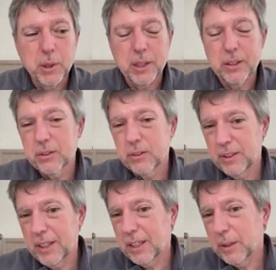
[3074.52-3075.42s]
But
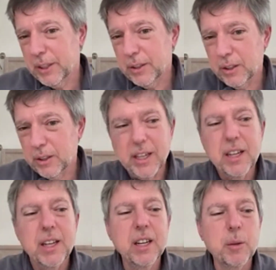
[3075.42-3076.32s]
yeah, I mean,
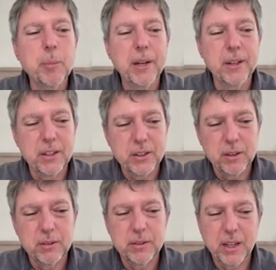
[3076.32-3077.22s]
independent
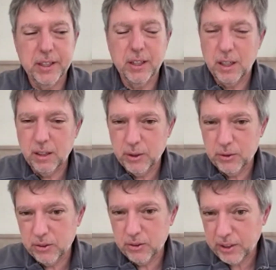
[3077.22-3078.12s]
of having all of
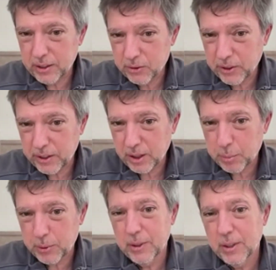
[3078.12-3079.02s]
those incentives set
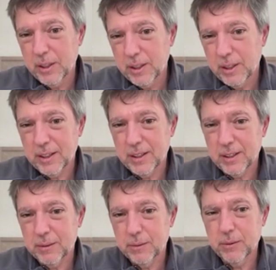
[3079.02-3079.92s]
up,
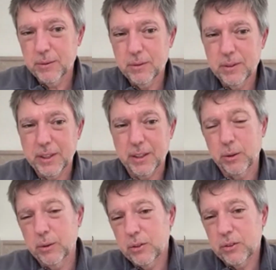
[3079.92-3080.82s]
yeah, you,